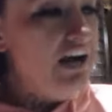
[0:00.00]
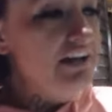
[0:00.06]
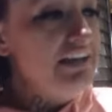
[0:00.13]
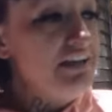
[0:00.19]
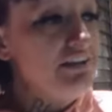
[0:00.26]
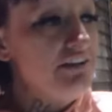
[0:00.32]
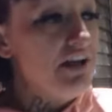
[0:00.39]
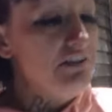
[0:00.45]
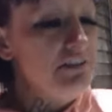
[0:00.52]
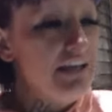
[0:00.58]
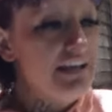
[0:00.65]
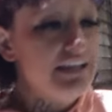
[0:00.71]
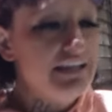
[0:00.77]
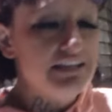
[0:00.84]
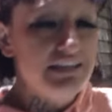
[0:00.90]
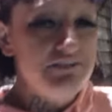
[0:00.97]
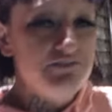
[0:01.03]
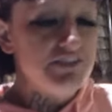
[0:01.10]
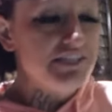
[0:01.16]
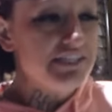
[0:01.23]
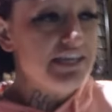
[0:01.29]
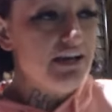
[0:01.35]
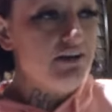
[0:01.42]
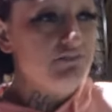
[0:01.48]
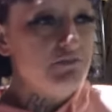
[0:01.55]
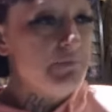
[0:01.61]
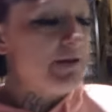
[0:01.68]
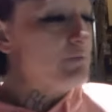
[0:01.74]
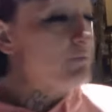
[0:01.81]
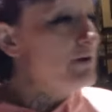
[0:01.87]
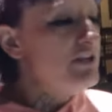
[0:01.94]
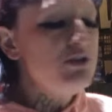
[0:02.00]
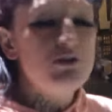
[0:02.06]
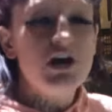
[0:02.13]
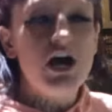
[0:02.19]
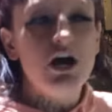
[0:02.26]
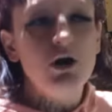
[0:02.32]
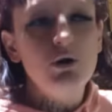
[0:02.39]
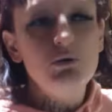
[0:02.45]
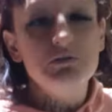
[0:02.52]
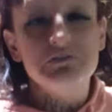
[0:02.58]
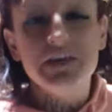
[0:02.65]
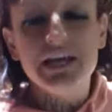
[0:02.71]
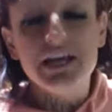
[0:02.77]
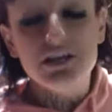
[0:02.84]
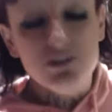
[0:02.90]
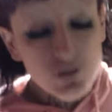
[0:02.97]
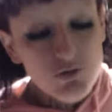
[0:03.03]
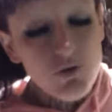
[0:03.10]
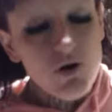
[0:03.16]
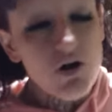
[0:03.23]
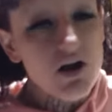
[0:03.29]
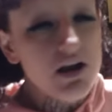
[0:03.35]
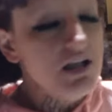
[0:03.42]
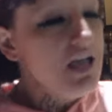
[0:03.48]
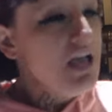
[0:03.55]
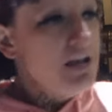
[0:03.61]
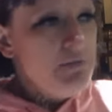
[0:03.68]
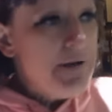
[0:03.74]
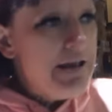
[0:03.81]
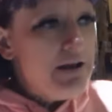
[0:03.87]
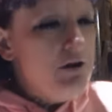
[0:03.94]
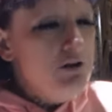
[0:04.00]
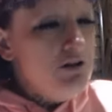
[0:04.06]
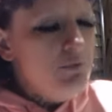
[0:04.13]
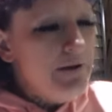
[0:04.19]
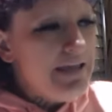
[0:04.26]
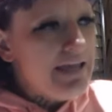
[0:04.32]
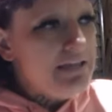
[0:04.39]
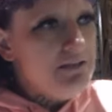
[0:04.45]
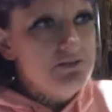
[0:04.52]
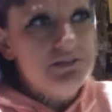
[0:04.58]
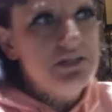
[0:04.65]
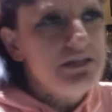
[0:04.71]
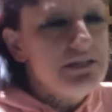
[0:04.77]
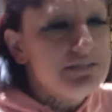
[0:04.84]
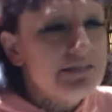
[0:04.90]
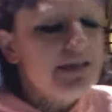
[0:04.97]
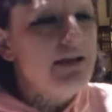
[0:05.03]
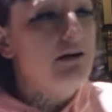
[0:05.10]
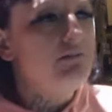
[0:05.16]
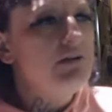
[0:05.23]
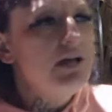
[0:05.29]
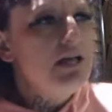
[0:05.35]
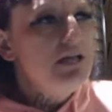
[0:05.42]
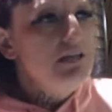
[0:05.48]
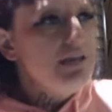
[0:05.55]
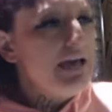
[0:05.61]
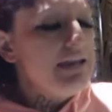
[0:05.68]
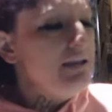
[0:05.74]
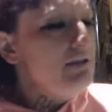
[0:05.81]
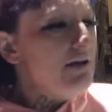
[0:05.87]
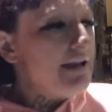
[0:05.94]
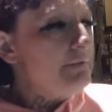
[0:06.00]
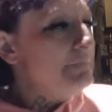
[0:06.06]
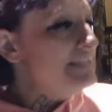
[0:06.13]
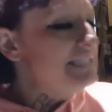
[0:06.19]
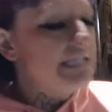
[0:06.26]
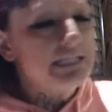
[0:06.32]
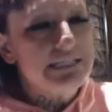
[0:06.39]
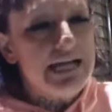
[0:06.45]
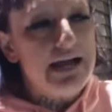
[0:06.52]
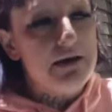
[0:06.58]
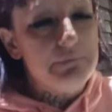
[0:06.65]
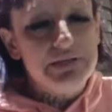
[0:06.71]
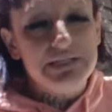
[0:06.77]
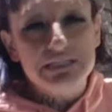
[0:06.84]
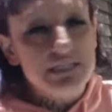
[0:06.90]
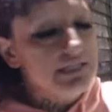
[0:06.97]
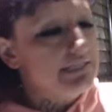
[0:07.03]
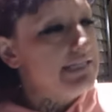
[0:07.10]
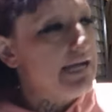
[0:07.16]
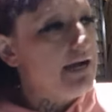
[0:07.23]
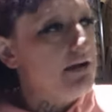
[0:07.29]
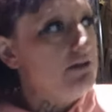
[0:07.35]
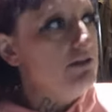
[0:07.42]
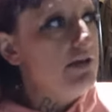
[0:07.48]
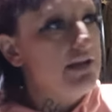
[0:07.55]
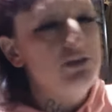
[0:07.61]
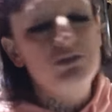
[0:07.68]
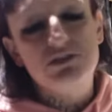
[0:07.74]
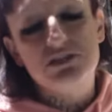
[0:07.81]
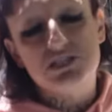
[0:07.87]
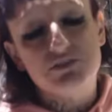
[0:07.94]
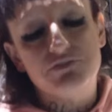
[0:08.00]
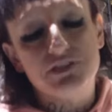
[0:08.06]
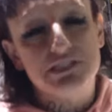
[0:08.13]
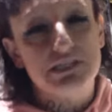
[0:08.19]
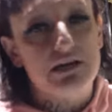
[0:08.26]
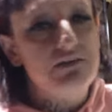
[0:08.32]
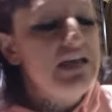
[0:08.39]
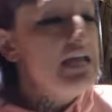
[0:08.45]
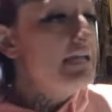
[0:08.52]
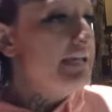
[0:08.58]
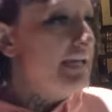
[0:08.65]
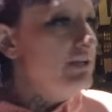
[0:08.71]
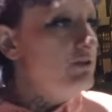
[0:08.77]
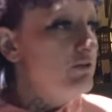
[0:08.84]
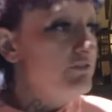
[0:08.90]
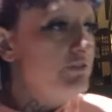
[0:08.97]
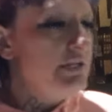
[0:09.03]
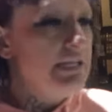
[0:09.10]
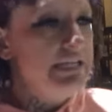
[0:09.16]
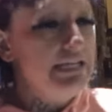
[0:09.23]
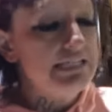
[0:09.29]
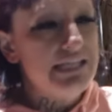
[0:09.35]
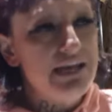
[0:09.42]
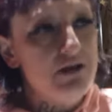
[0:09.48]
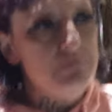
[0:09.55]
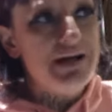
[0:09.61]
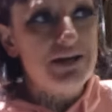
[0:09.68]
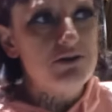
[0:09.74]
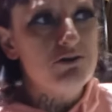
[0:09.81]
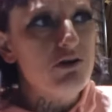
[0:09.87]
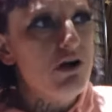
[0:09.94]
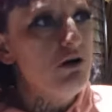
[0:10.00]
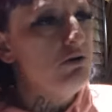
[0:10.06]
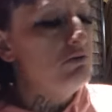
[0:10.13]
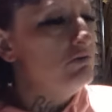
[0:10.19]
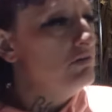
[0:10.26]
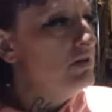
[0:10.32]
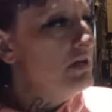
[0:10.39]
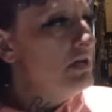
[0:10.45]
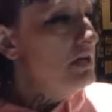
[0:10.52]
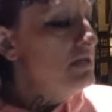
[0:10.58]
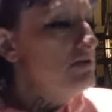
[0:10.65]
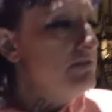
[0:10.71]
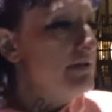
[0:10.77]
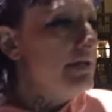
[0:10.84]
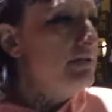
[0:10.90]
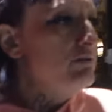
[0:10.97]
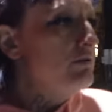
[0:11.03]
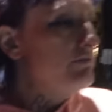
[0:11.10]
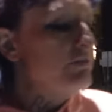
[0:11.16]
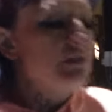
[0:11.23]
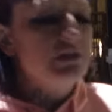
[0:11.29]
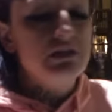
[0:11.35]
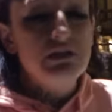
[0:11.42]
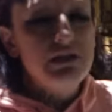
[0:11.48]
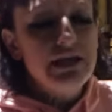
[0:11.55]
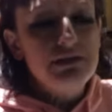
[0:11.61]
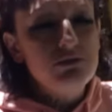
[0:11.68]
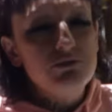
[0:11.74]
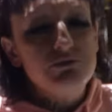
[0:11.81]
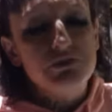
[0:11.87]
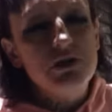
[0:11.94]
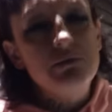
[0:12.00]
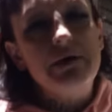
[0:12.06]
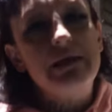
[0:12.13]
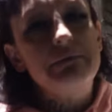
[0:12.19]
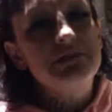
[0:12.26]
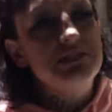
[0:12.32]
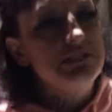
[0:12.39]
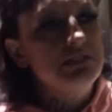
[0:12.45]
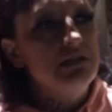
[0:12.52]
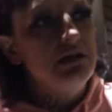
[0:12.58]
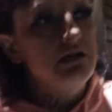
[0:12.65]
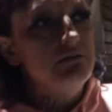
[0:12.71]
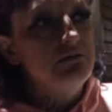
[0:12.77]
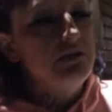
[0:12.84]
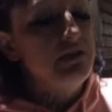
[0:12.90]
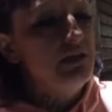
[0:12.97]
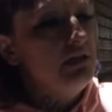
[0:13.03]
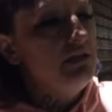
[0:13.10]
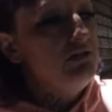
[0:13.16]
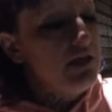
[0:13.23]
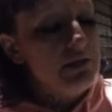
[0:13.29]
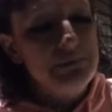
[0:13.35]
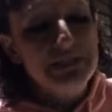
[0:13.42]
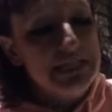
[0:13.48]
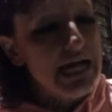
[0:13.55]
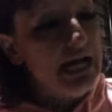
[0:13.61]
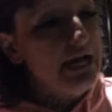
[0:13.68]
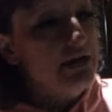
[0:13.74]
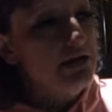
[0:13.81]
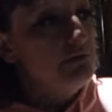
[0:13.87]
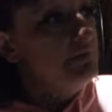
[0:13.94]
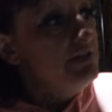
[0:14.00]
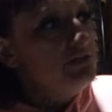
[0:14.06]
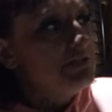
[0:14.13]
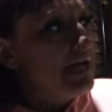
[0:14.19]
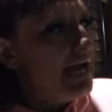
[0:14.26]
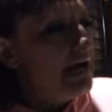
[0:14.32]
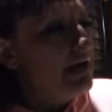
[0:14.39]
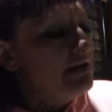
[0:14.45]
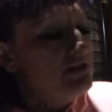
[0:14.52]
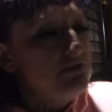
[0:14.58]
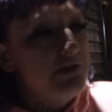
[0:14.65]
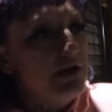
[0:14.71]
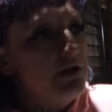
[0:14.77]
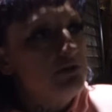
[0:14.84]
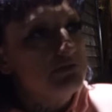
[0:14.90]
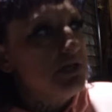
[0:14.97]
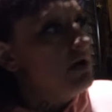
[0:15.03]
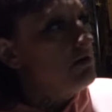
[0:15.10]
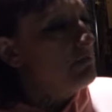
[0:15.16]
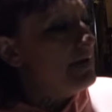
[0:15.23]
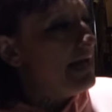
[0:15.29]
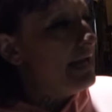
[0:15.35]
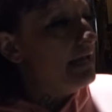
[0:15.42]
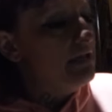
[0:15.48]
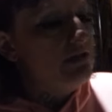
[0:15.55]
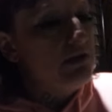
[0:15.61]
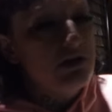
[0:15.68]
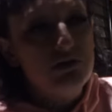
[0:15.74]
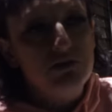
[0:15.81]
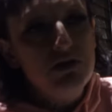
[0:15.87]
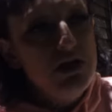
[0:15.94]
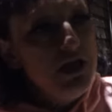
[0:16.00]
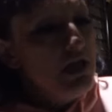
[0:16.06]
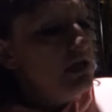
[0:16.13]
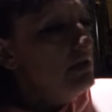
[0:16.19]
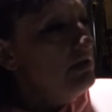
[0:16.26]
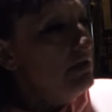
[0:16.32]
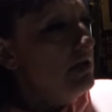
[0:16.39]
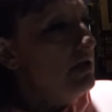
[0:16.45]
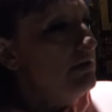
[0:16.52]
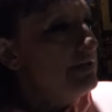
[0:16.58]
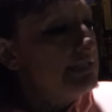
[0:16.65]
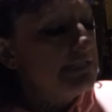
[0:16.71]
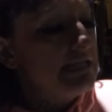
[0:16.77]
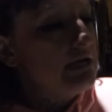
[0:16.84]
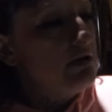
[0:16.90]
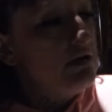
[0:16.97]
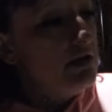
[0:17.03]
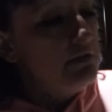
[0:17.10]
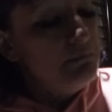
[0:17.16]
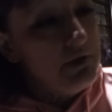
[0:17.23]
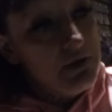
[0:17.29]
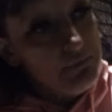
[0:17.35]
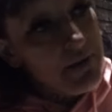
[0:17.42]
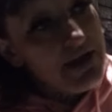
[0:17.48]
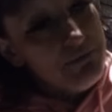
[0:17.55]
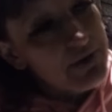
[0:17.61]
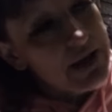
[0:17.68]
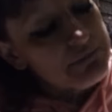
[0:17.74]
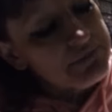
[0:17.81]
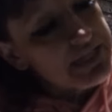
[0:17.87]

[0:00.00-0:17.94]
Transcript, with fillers: hell no. You got to get clean for yourself. No matter where you go, there you are. No matter who you with, you see yourself. Right. You got to be sick and tired of being sick and tired. You got to do this shit for yourself. Can't do it for your kids. Hell, mine are grown. You can't do it for you. You can't do it for nobody but yourself. You got to be tired. And when you're tired, you're not gonna talk about it. You're not gonna, you know, it's not gonna. My, when I'm